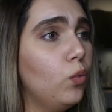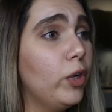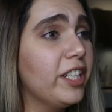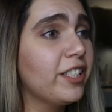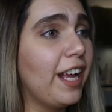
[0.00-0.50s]

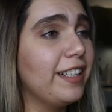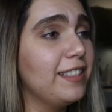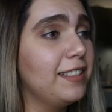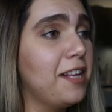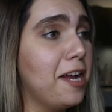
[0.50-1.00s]
Wish has
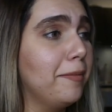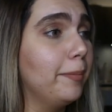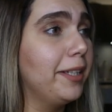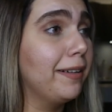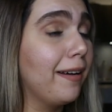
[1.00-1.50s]
a
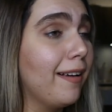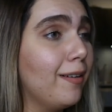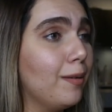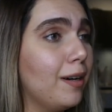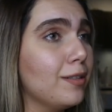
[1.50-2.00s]
diamond
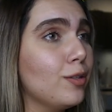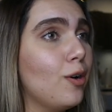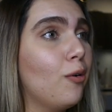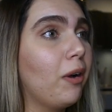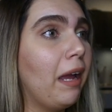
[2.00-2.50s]
watch,
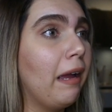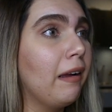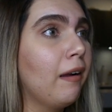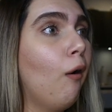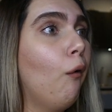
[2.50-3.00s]
okay.
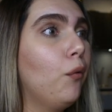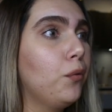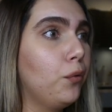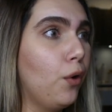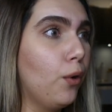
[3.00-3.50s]

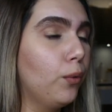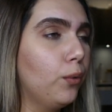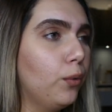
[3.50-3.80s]
No,